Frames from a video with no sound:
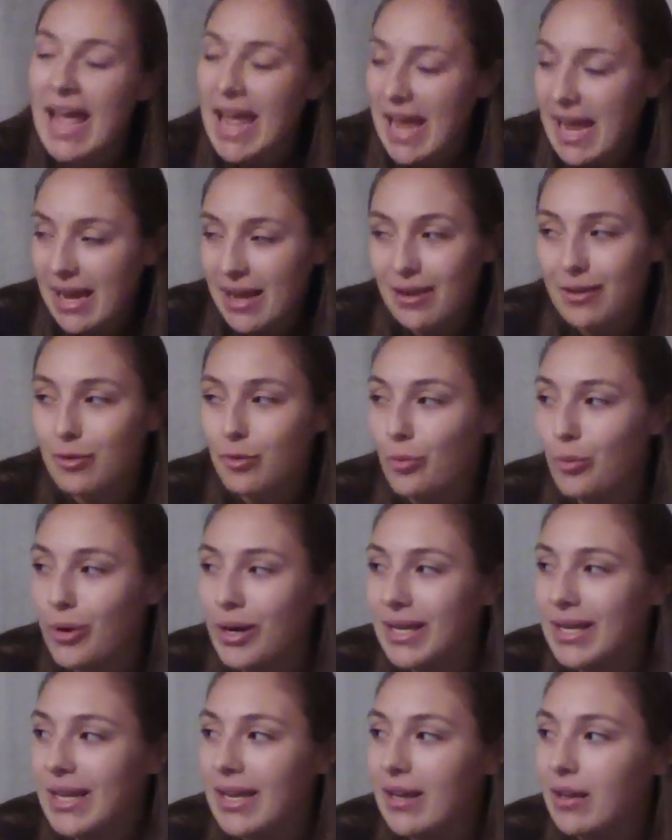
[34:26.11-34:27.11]
and want
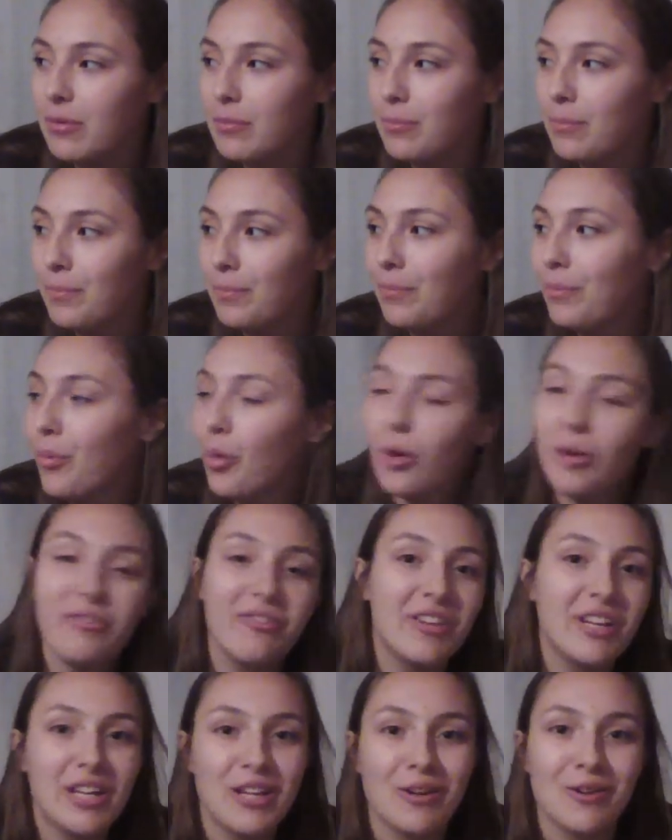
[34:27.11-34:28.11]
to get more
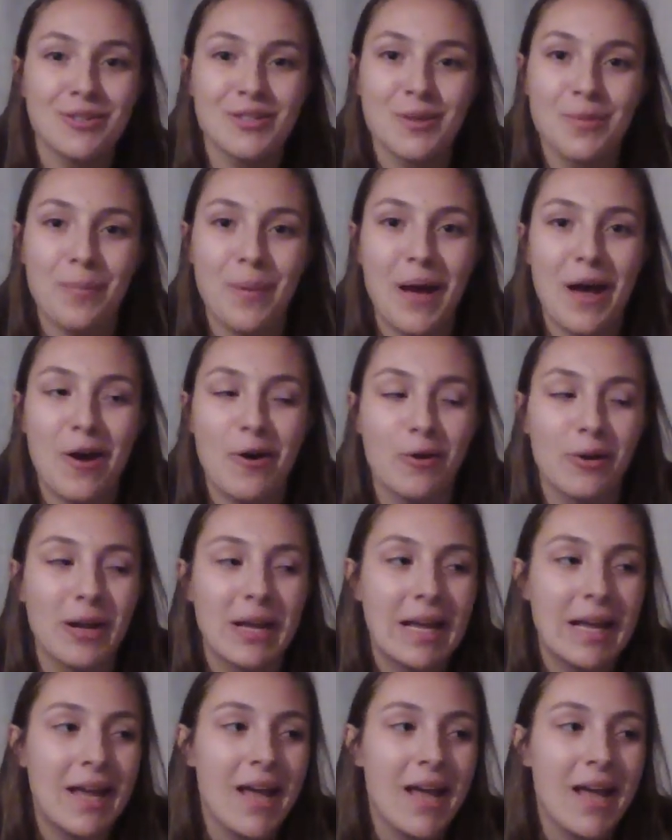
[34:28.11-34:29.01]
videos about